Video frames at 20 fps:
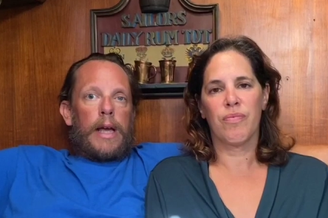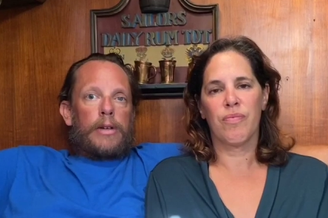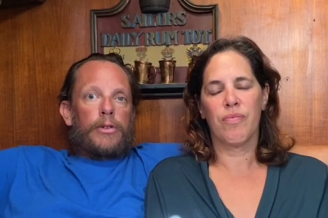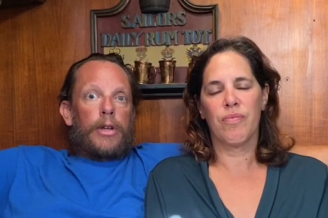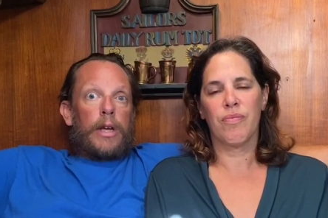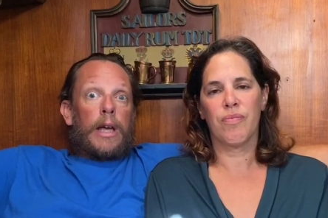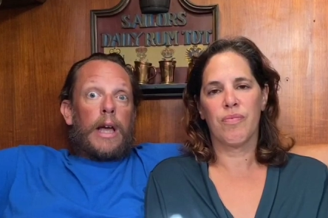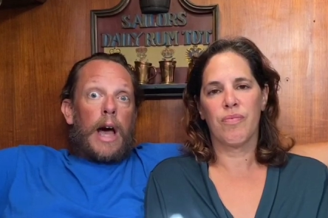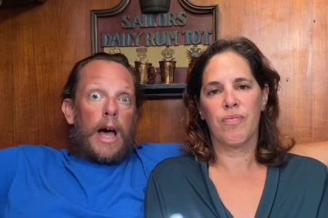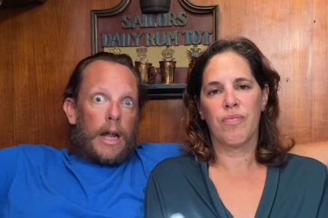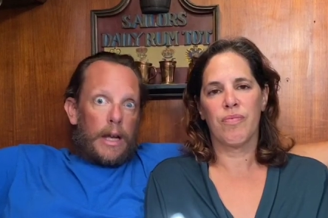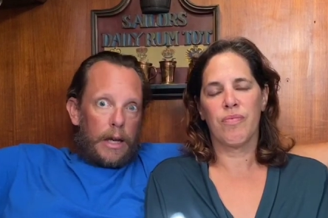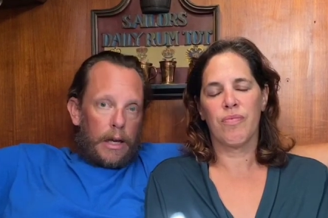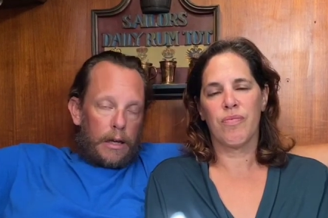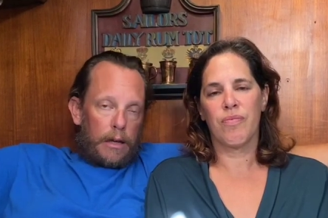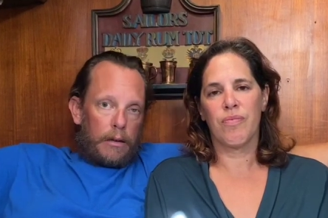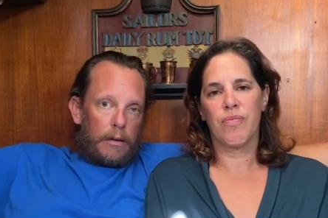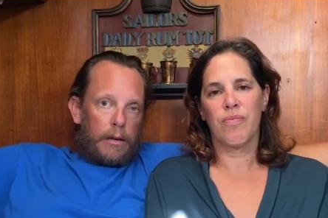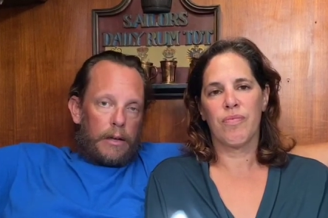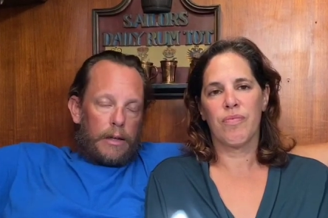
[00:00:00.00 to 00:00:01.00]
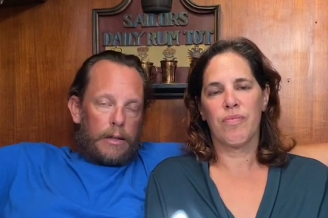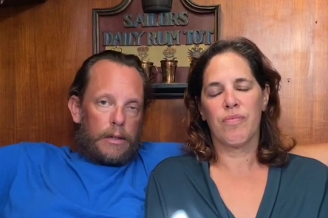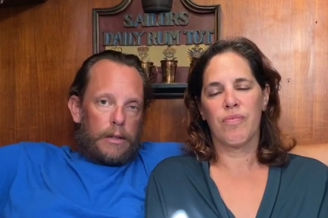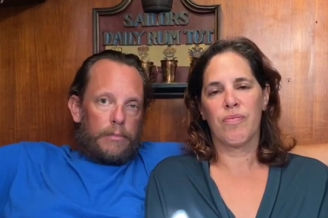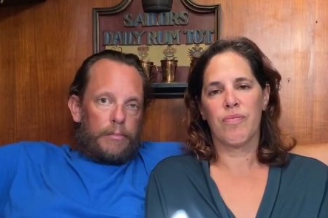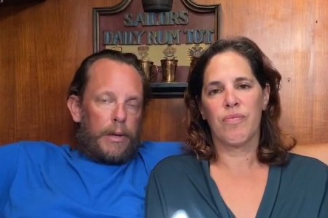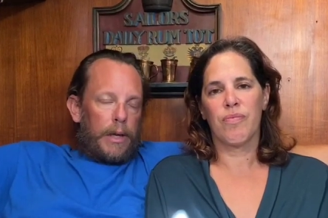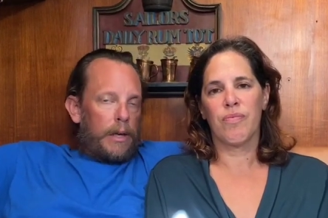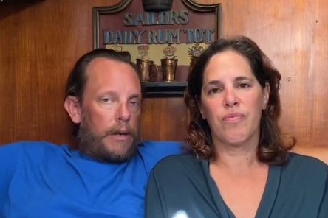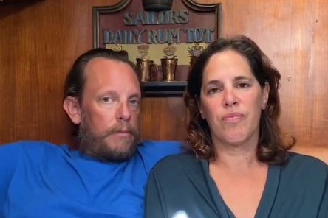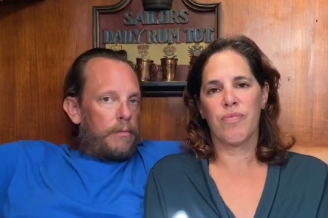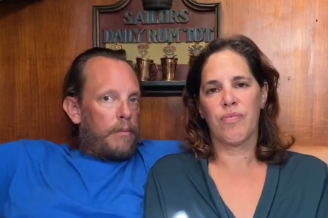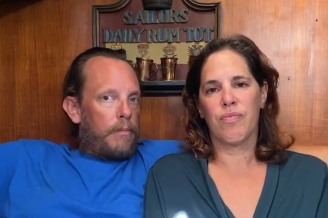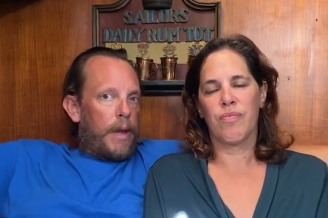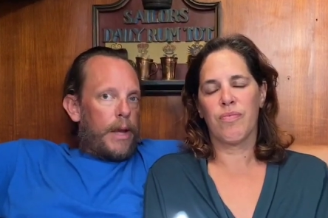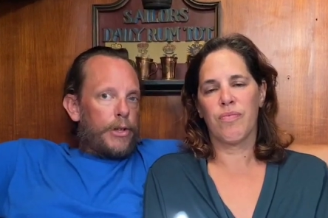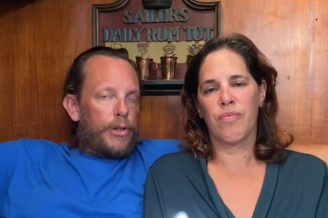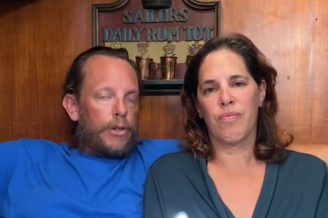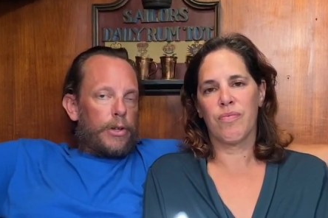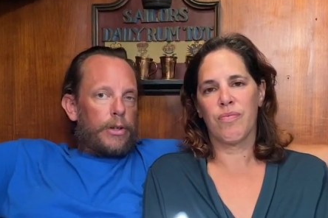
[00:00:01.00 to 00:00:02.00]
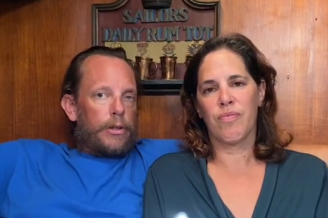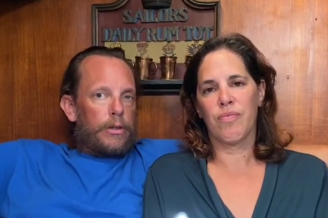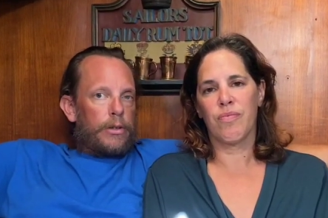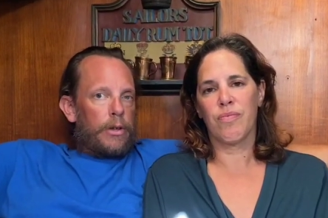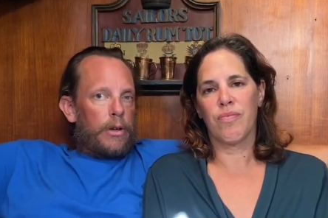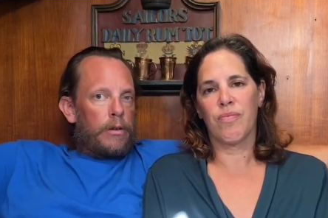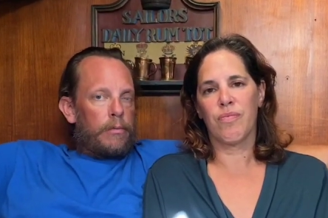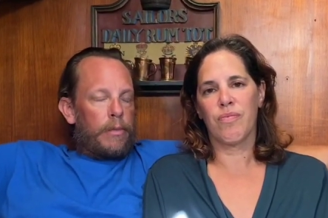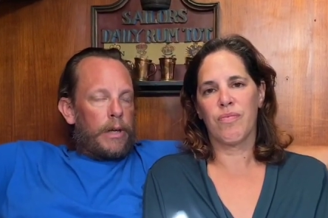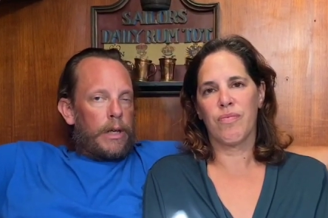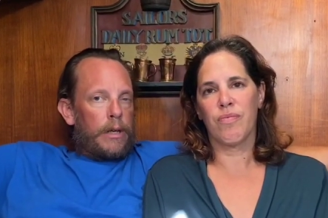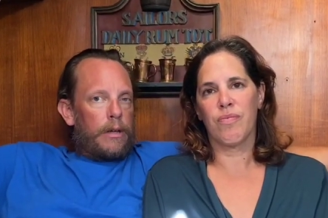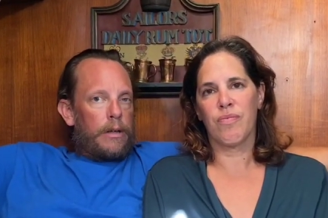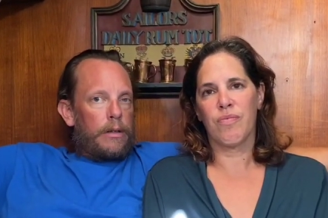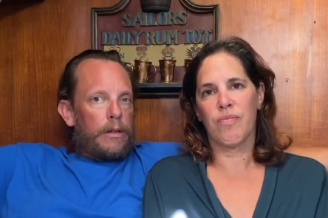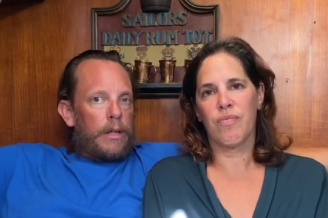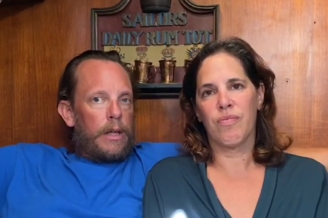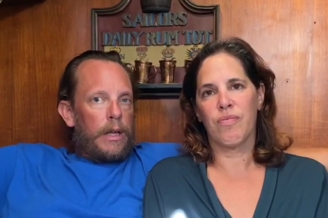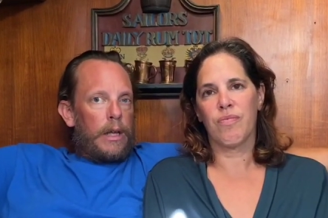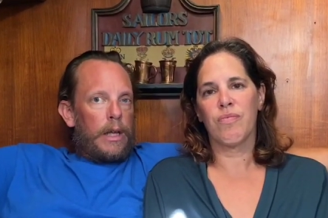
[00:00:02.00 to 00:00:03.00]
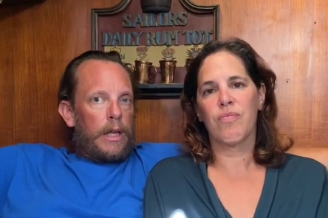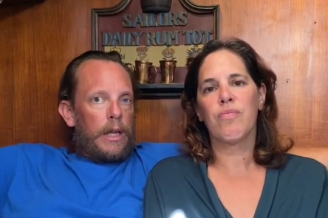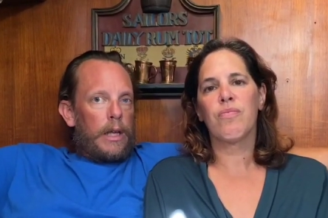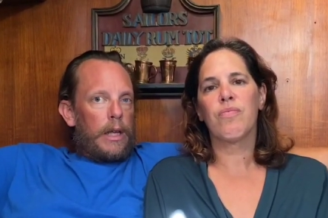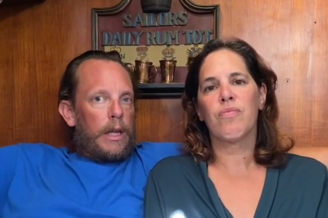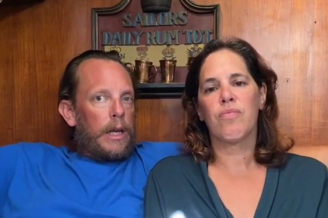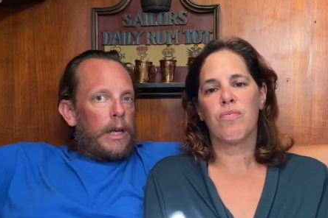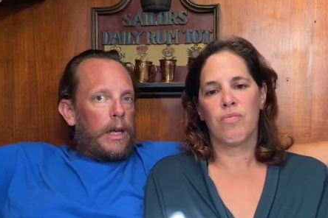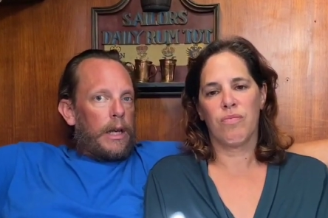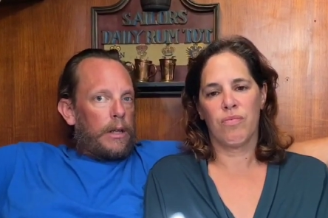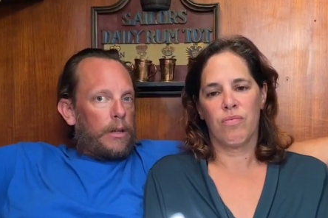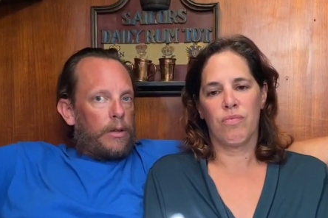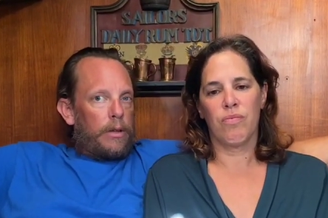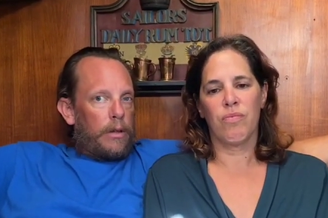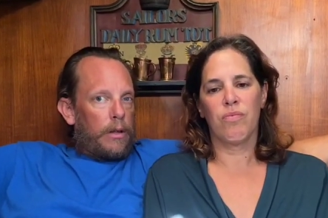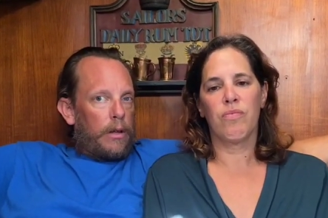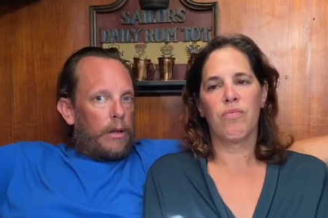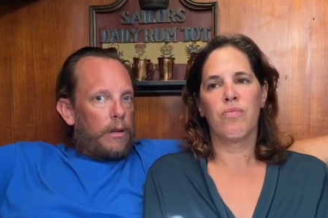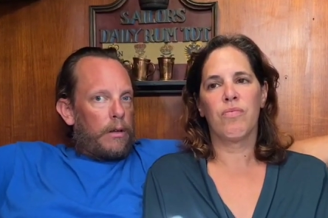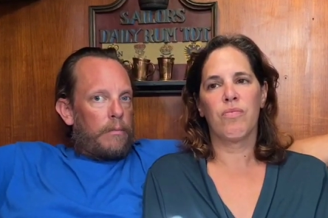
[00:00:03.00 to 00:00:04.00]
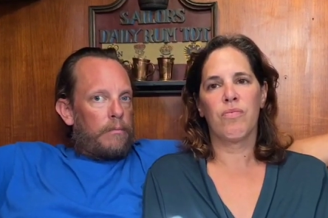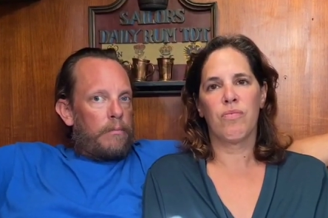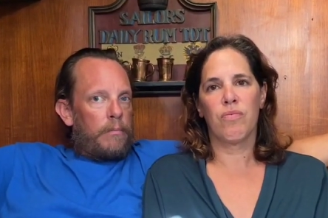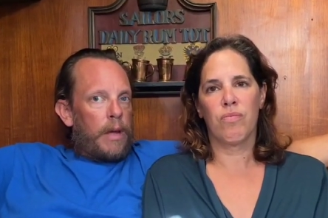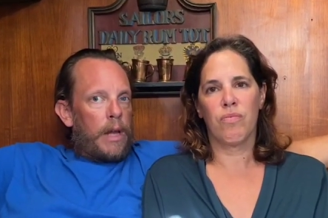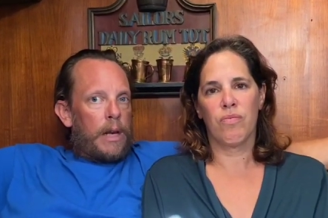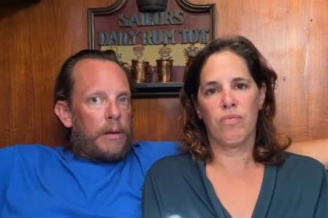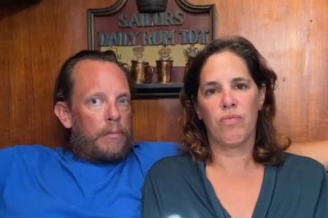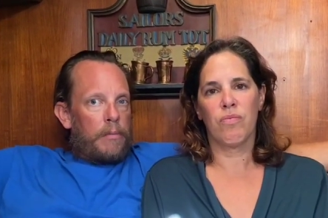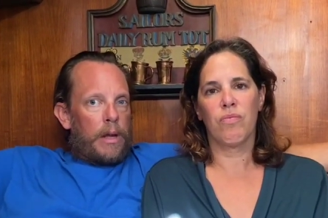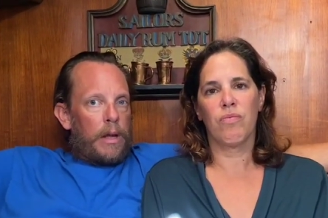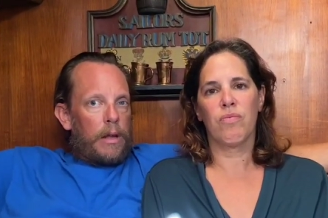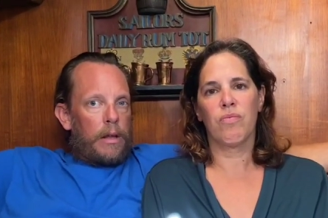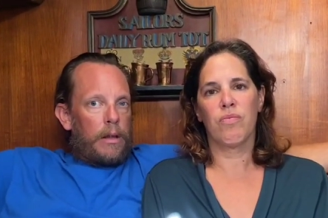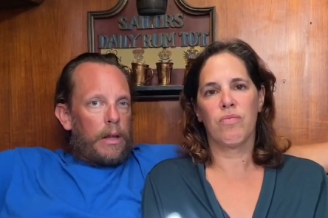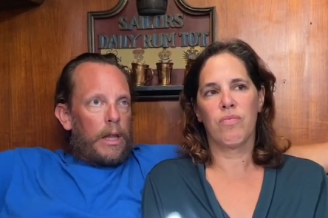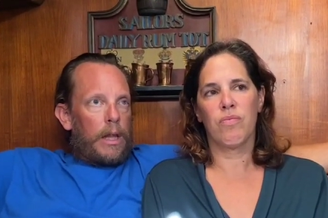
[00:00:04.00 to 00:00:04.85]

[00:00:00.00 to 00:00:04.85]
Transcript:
Speaker 1: we actually got it it's become a major concern because it hits many